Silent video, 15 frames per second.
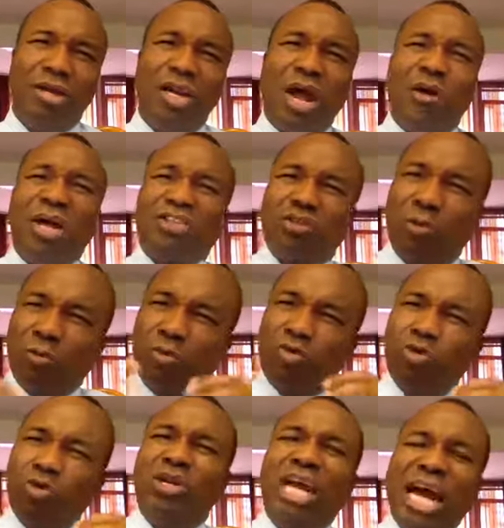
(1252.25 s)
There were some
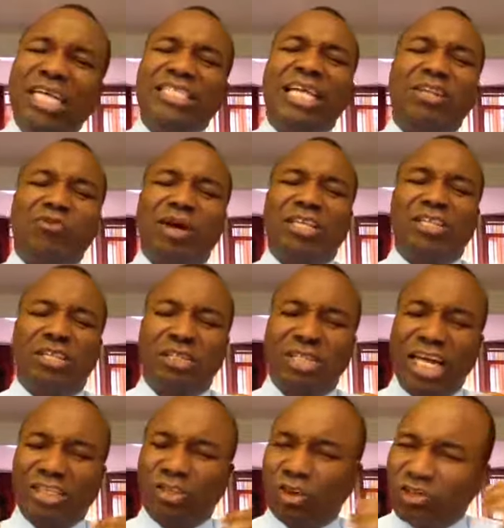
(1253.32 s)
good guys that was
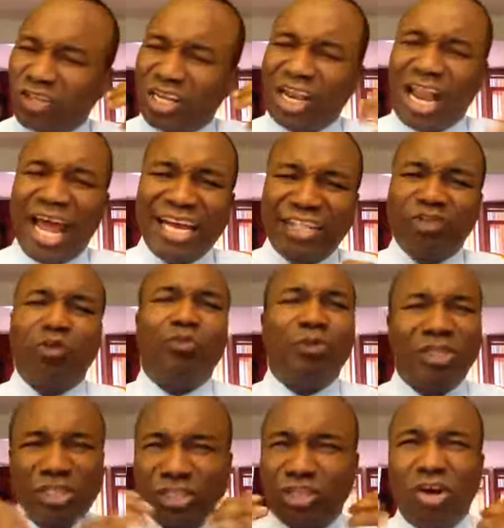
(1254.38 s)
that just like to be
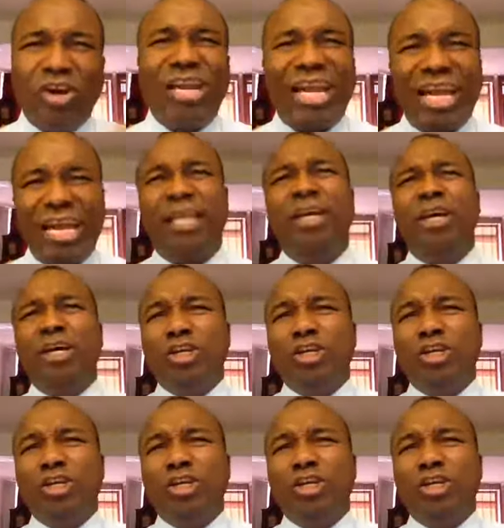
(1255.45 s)
studying,